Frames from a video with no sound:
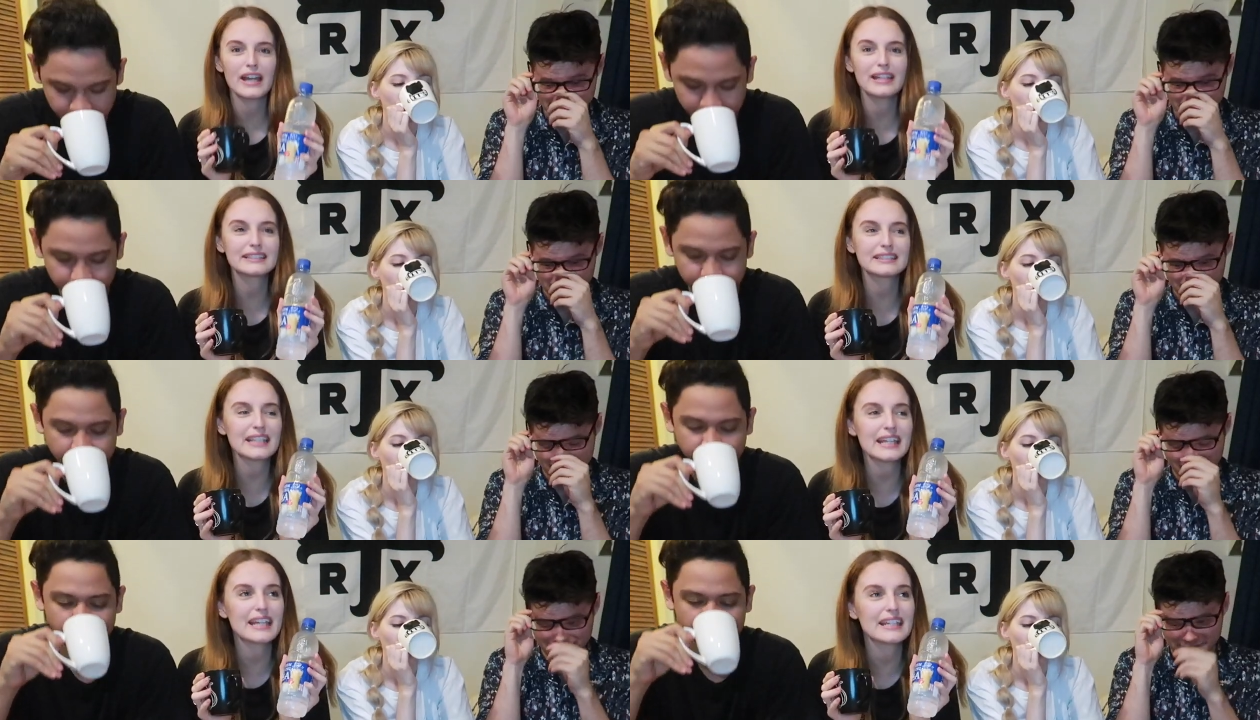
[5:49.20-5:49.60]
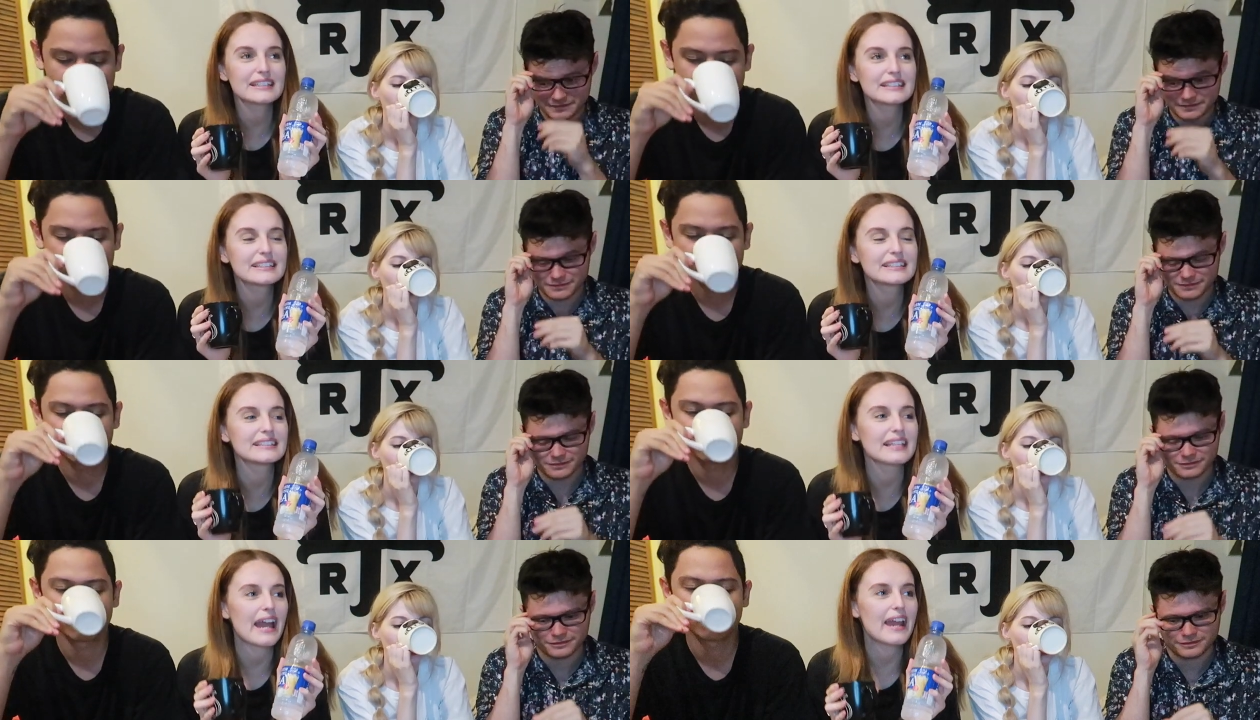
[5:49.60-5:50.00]
Speaker 1: It's
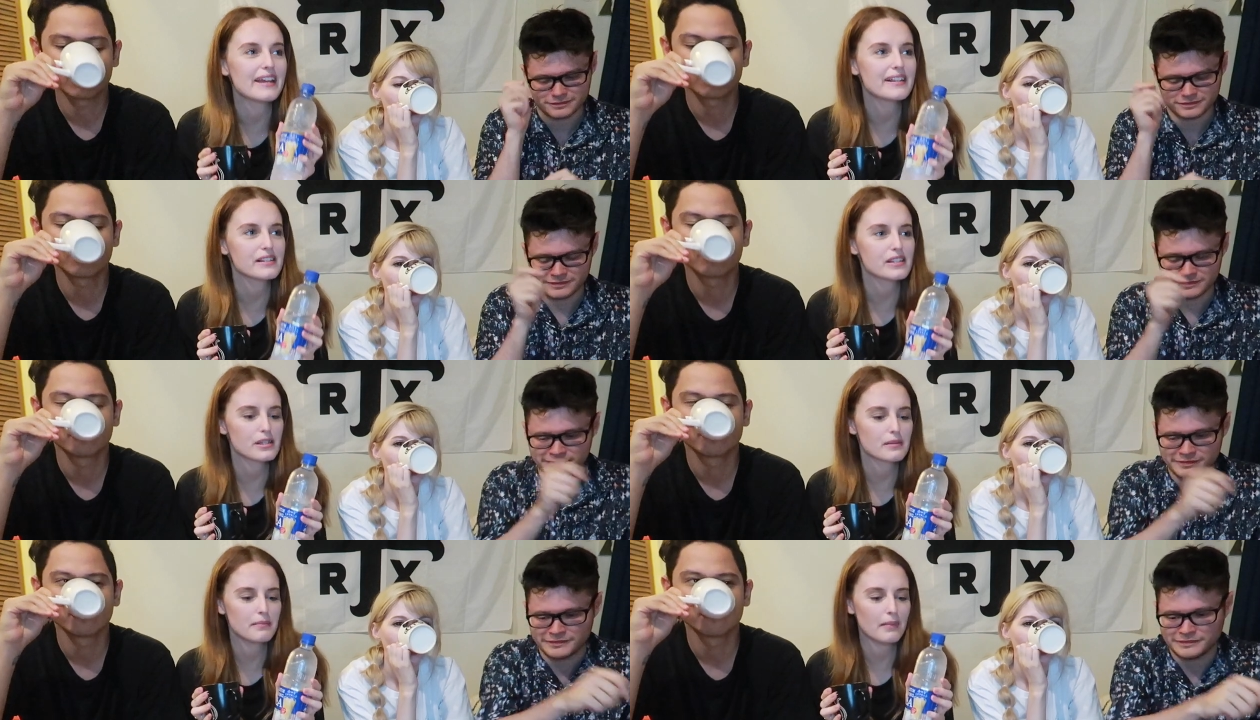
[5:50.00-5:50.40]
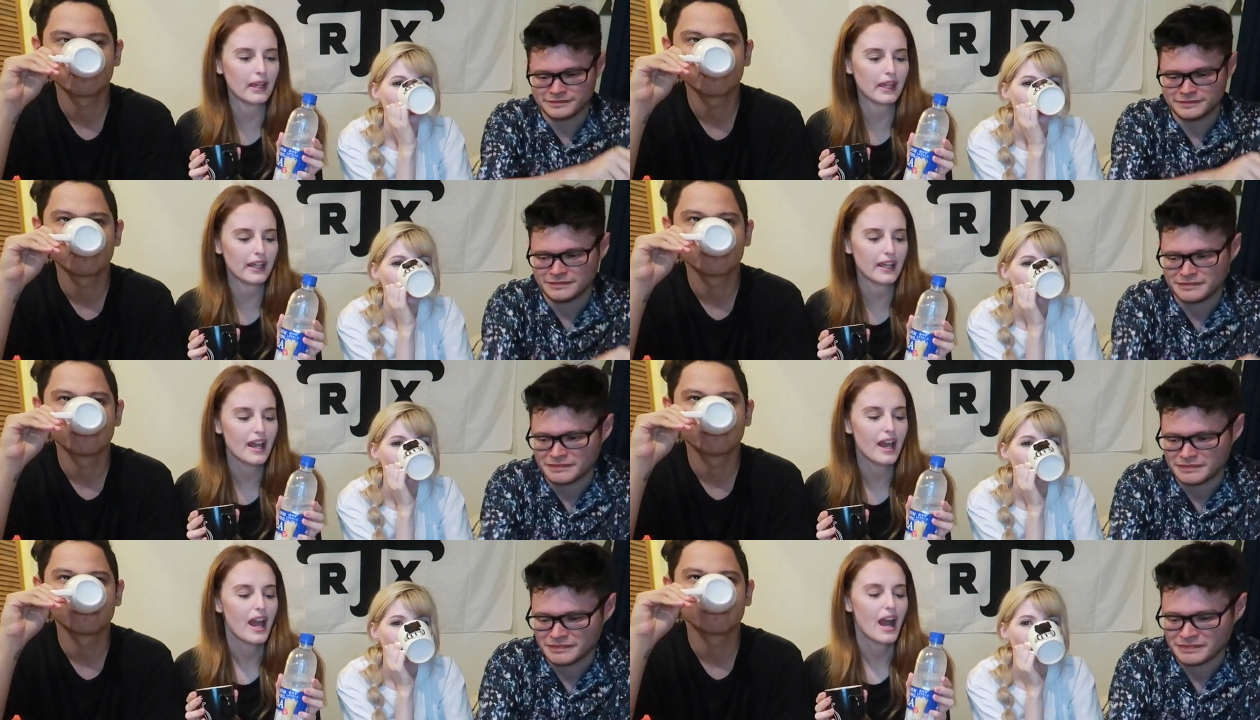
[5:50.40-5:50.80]
insane to
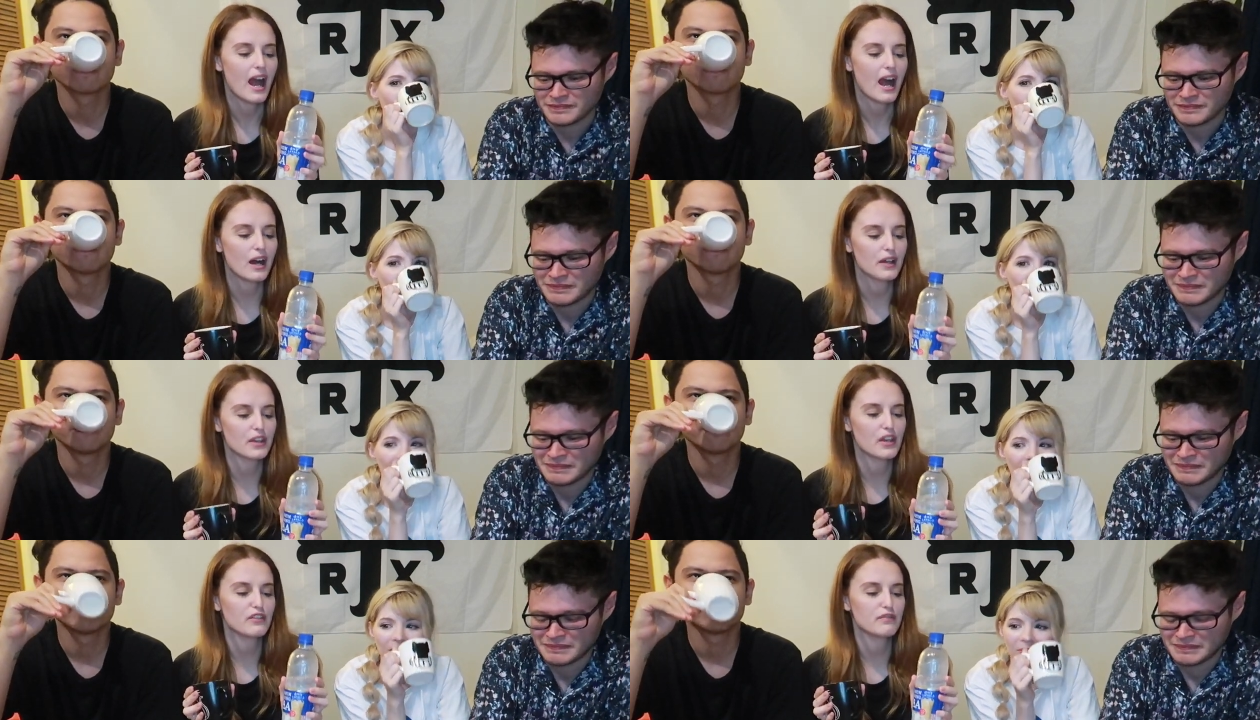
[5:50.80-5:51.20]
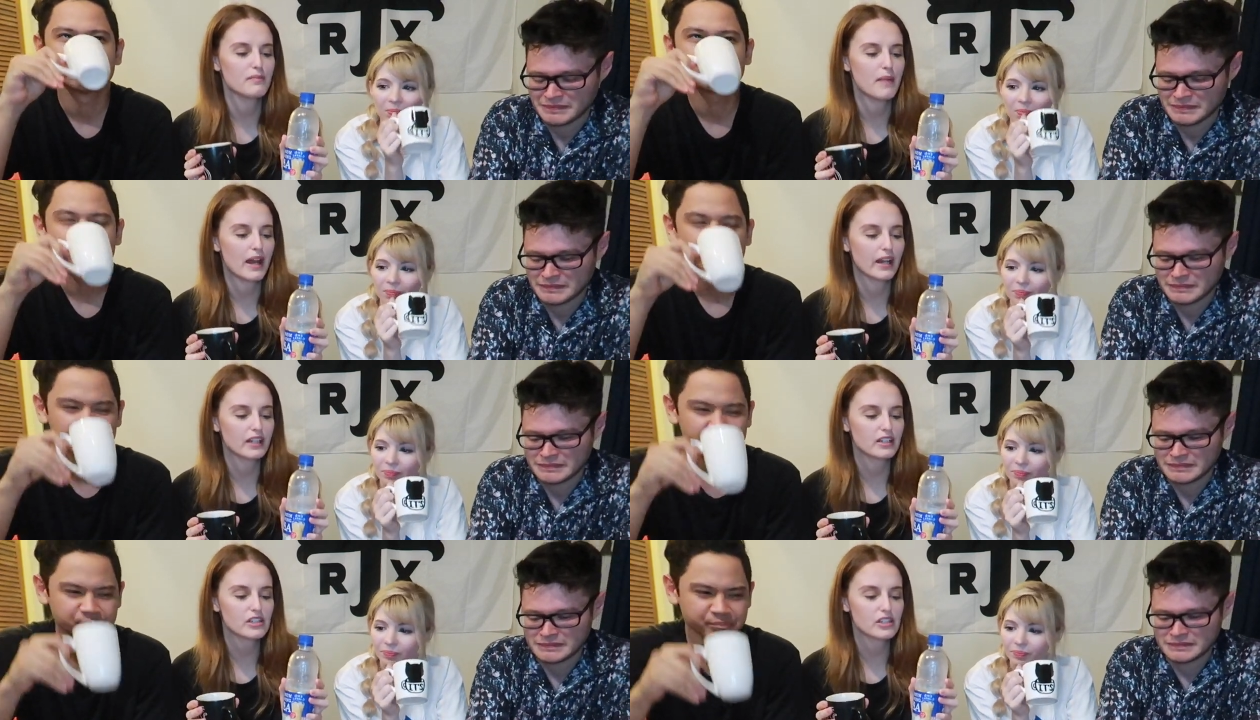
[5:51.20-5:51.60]
me how
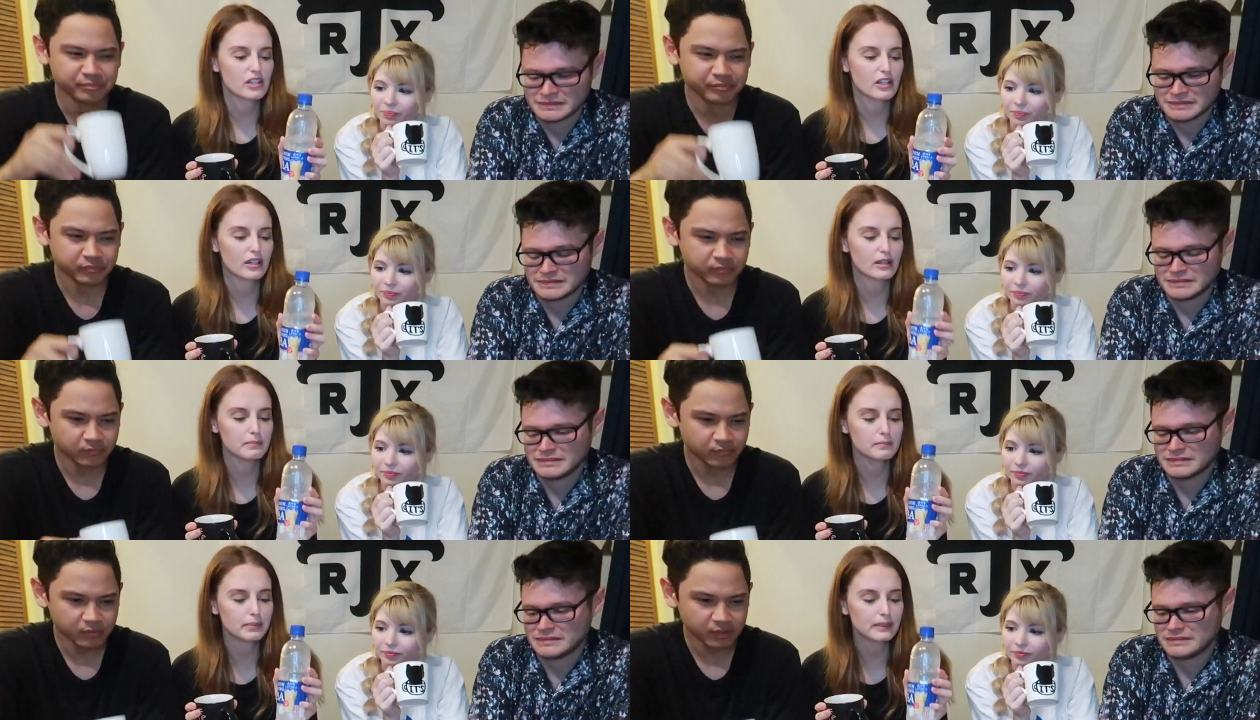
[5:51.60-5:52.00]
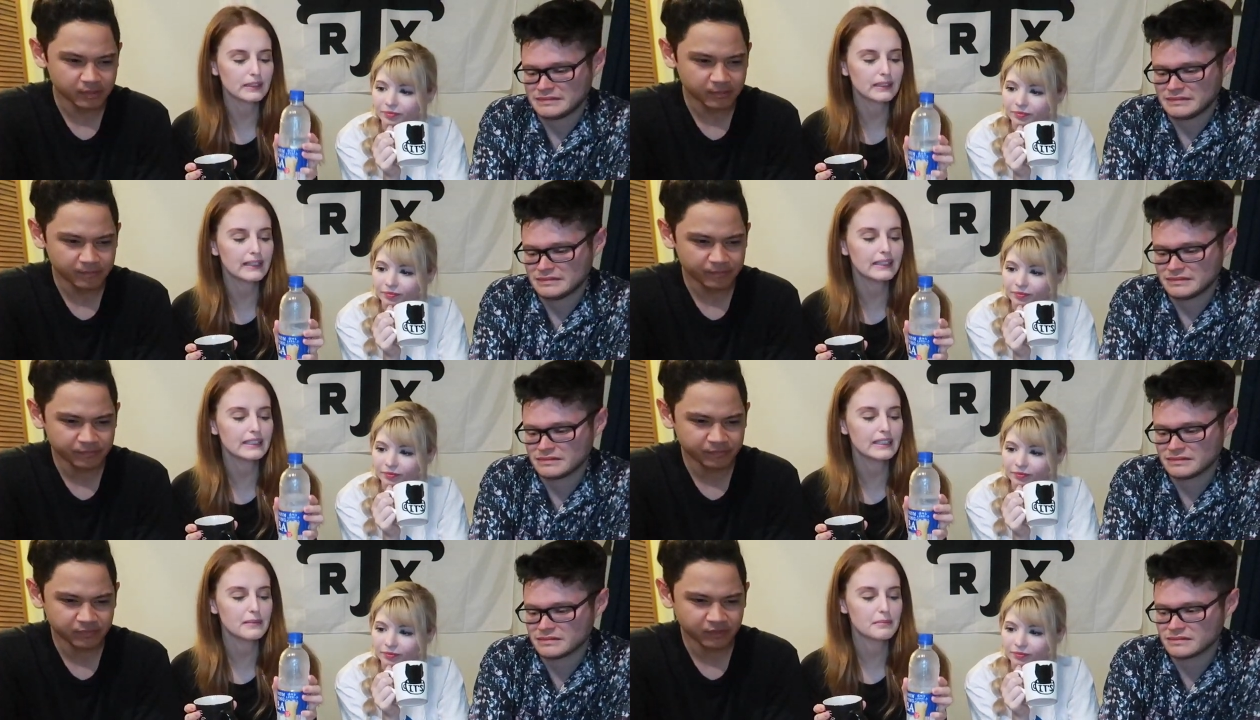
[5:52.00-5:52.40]
they've managed to
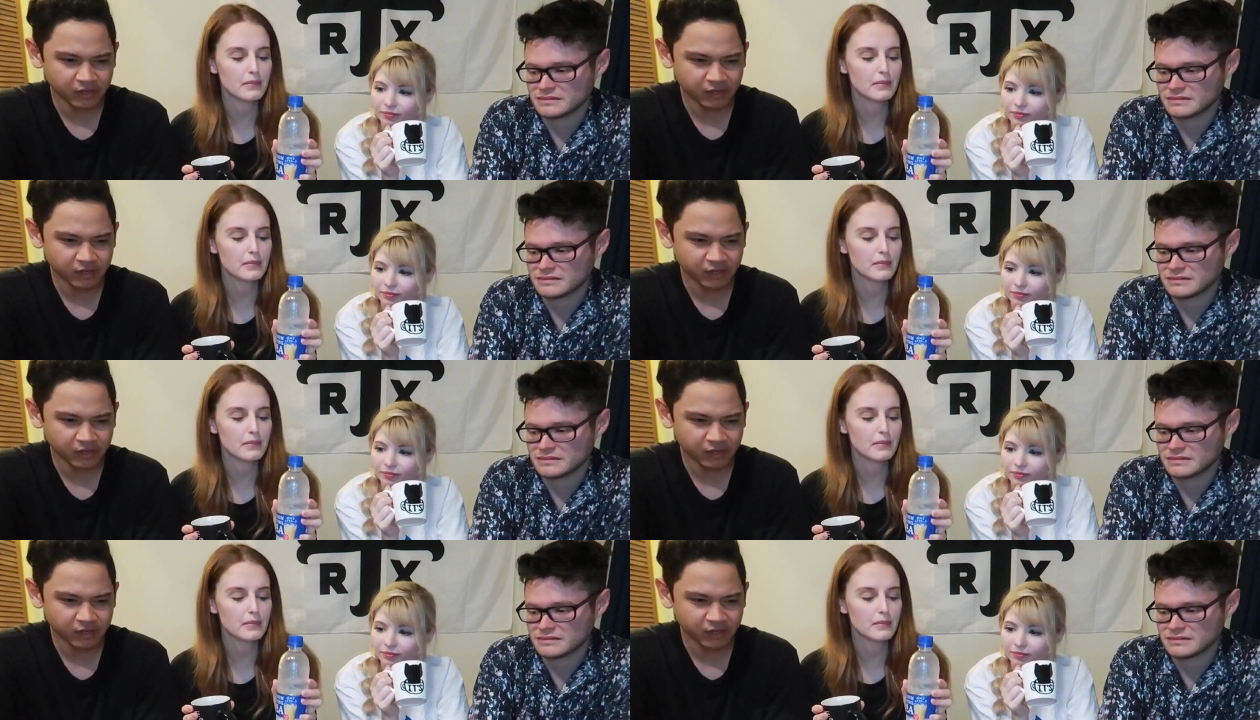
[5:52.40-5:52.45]
completely